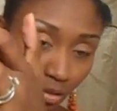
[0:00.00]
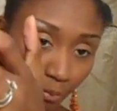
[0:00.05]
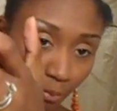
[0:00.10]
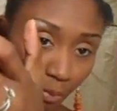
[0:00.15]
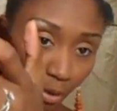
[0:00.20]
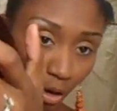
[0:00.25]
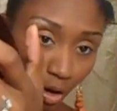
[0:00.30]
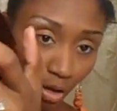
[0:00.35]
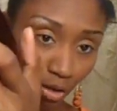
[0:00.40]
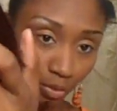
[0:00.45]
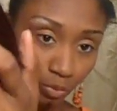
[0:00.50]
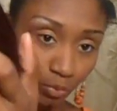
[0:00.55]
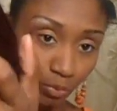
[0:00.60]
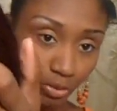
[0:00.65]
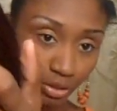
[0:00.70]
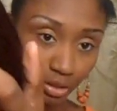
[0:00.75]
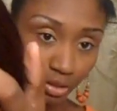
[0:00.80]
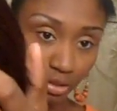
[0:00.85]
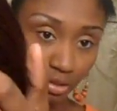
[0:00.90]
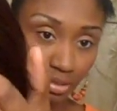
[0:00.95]
part
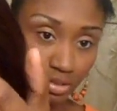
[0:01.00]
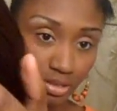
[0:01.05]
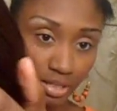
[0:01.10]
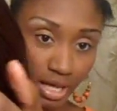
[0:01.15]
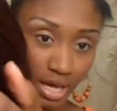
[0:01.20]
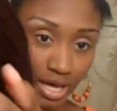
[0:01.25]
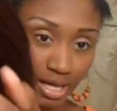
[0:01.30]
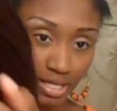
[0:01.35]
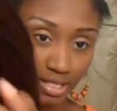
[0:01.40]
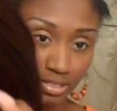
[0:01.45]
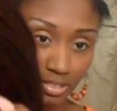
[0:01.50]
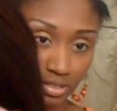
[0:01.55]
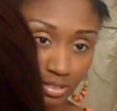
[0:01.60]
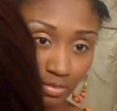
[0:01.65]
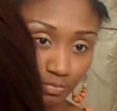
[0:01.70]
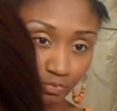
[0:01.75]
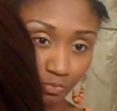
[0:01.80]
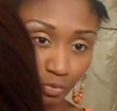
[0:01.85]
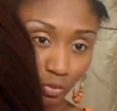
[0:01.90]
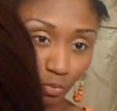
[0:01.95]
wigs. It has,
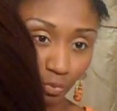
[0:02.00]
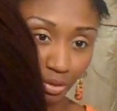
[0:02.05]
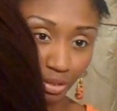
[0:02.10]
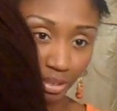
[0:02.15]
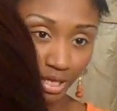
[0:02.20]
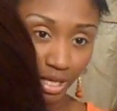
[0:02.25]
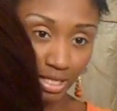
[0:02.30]
the wig